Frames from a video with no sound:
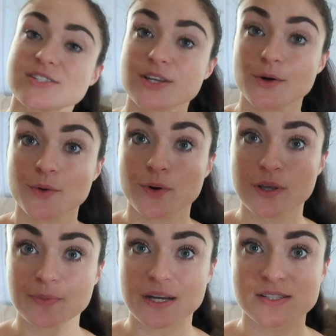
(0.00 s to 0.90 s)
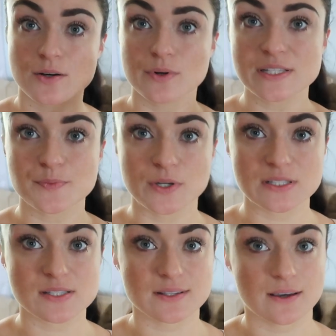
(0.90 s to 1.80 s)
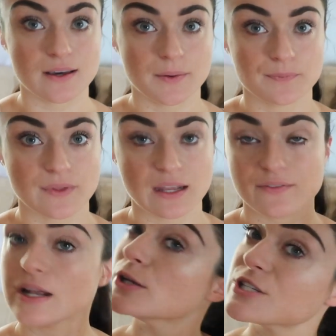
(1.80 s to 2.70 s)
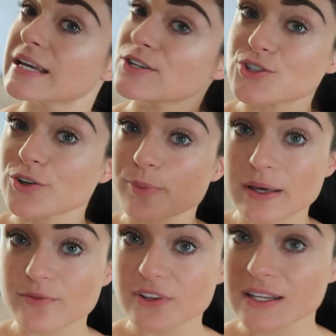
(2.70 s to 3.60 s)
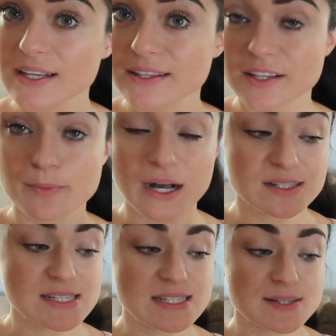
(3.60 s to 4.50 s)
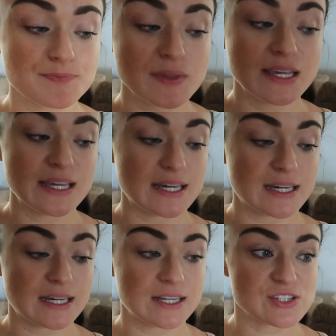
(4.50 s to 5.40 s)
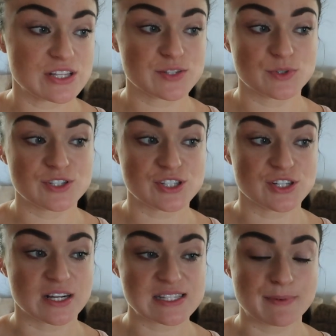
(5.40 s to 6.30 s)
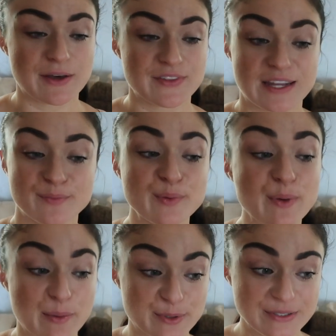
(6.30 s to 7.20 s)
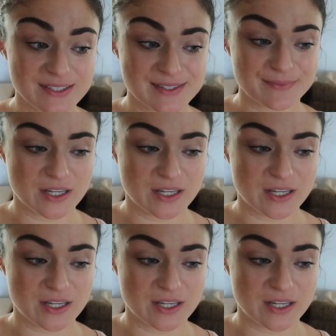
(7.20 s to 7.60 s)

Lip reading: So Oinkbox always puts kind of an educational pamphlet in their boxes. So this one just talks about the edible bubbles.